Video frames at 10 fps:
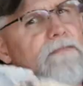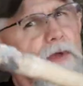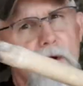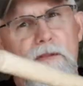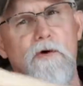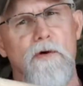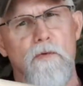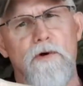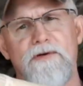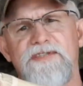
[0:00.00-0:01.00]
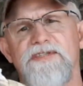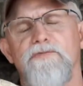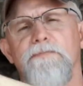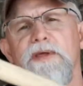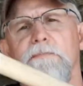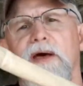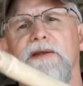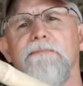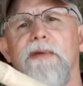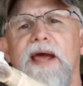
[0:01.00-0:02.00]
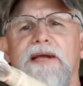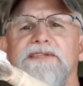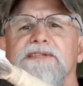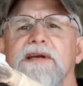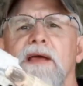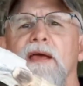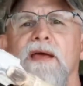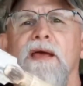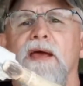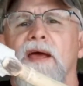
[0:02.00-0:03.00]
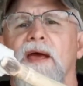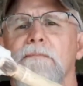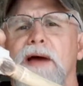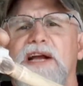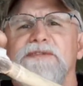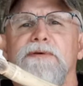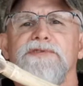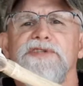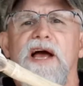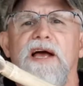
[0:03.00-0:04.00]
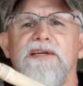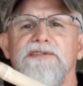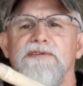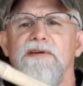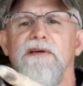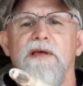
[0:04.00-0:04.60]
although it works. This would be about the max maximum size,